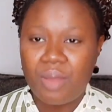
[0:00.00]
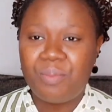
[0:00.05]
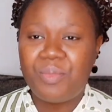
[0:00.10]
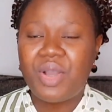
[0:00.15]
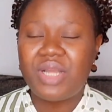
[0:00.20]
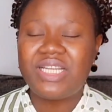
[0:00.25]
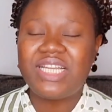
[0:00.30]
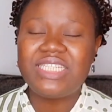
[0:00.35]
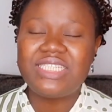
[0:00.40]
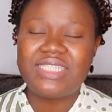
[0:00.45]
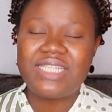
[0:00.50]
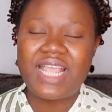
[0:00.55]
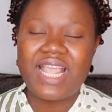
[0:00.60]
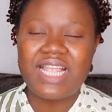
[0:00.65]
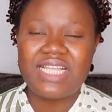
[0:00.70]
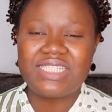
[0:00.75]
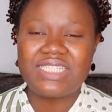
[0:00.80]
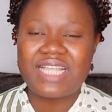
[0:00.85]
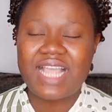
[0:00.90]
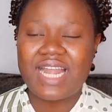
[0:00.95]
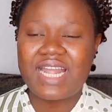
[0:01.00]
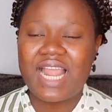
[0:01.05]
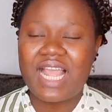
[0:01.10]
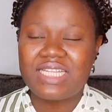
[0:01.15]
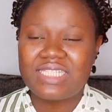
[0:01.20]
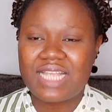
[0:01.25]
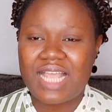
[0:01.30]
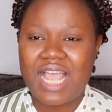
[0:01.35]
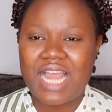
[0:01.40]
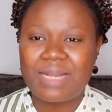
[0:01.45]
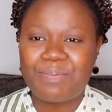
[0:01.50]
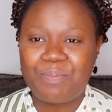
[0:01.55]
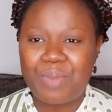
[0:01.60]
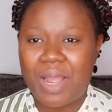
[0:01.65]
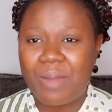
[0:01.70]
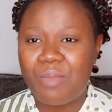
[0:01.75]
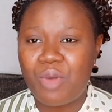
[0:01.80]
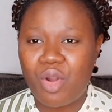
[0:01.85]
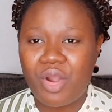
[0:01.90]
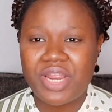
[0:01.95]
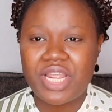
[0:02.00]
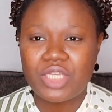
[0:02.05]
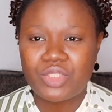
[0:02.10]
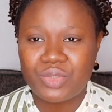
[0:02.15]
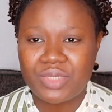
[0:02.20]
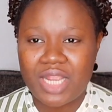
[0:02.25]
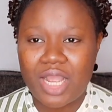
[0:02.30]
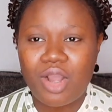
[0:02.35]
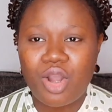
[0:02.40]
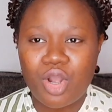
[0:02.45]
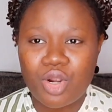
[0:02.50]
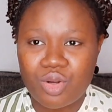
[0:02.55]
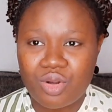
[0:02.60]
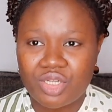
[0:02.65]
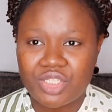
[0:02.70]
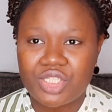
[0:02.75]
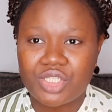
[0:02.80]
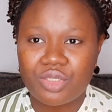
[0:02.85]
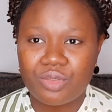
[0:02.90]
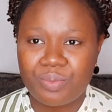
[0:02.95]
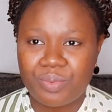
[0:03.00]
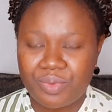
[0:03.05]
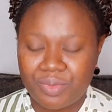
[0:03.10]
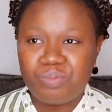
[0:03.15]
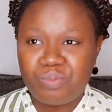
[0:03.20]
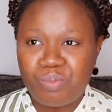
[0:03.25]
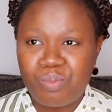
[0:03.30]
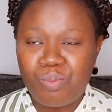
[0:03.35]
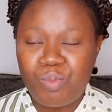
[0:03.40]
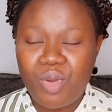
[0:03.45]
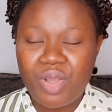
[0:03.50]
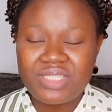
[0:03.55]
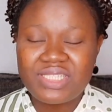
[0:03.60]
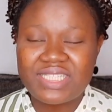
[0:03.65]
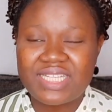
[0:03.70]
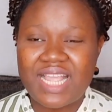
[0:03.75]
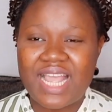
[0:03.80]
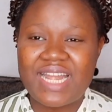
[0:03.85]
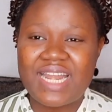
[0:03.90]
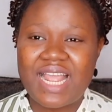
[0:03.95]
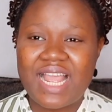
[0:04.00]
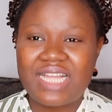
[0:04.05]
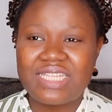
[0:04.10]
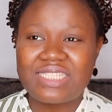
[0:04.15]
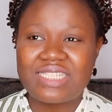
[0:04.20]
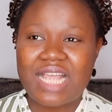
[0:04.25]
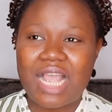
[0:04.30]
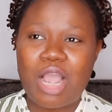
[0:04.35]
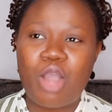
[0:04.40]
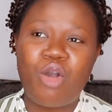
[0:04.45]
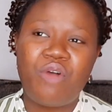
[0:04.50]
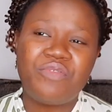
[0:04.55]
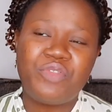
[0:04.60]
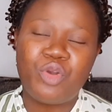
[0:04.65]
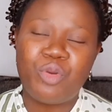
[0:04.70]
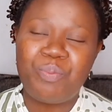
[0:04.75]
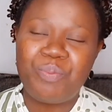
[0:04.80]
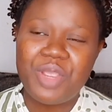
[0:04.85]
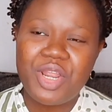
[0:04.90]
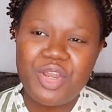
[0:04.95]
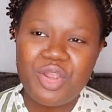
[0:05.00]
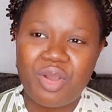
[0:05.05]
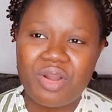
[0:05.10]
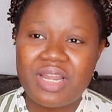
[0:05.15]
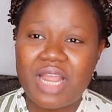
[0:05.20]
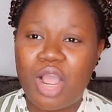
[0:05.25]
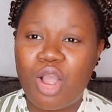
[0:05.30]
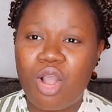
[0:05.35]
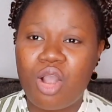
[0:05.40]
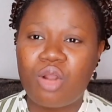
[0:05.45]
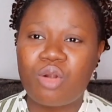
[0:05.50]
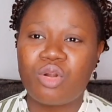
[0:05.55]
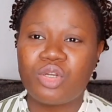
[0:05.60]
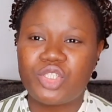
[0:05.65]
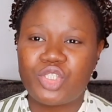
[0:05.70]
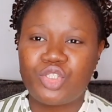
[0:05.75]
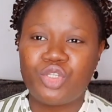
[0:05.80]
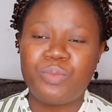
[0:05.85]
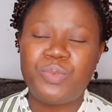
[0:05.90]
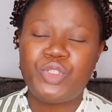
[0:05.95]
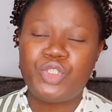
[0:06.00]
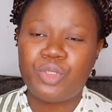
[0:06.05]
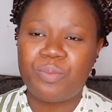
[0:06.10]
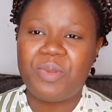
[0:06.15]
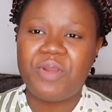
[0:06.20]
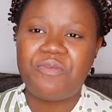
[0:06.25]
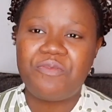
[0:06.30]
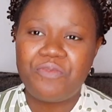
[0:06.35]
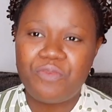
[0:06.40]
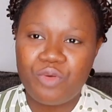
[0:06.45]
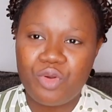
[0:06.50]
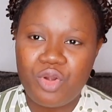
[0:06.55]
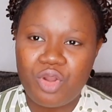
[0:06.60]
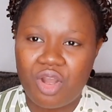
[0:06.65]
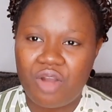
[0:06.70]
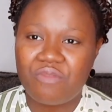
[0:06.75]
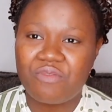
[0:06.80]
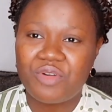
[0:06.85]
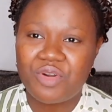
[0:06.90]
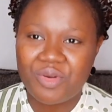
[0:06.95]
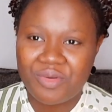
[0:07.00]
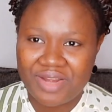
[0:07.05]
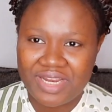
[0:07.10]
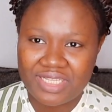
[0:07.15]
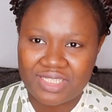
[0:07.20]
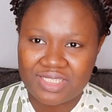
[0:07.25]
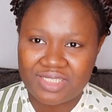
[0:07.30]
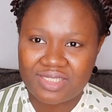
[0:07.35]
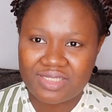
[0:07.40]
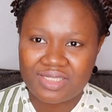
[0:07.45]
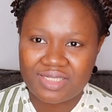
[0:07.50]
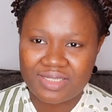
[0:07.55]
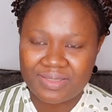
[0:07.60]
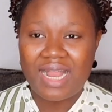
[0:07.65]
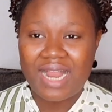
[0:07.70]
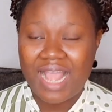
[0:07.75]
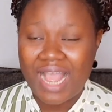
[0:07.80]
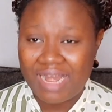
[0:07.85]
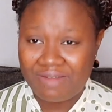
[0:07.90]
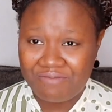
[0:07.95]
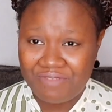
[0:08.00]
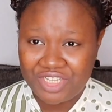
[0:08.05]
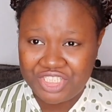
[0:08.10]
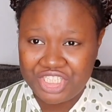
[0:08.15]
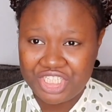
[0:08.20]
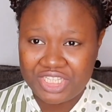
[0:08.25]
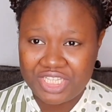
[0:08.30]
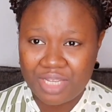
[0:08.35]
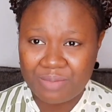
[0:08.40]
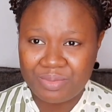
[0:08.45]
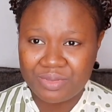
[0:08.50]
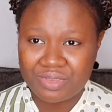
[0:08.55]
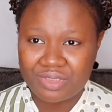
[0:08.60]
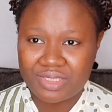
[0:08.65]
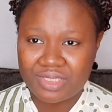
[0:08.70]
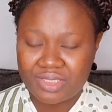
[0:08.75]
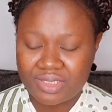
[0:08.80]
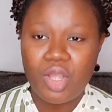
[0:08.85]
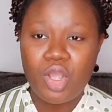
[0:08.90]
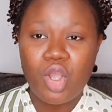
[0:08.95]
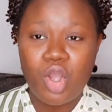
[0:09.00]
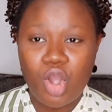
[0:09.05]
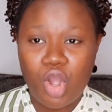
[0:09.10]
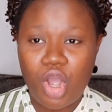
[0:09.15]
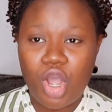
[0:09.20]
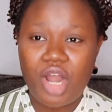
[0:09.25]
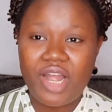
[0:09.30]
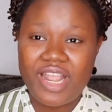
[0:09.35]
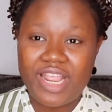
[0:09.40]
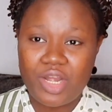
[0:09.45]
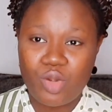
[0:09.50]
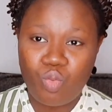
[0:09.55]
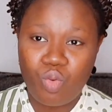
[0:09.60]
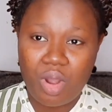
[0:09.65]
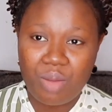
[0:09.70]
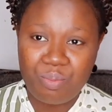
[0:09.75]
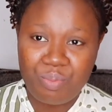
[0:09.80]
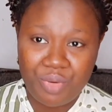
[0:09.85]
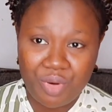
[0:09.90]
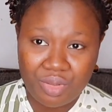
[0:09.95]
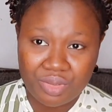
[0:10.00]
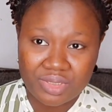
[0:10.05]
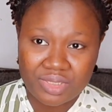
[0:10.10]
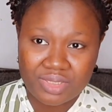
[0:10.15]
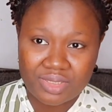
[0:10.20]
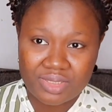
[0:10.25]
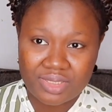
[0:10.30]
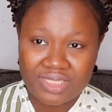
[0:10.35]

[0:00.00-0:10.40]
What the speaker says: But these days, Ghanaians add palm oil to their okra soup. Most Ghanaians are of the opinion that okra soup should be full of greens and vegetables all in one pot.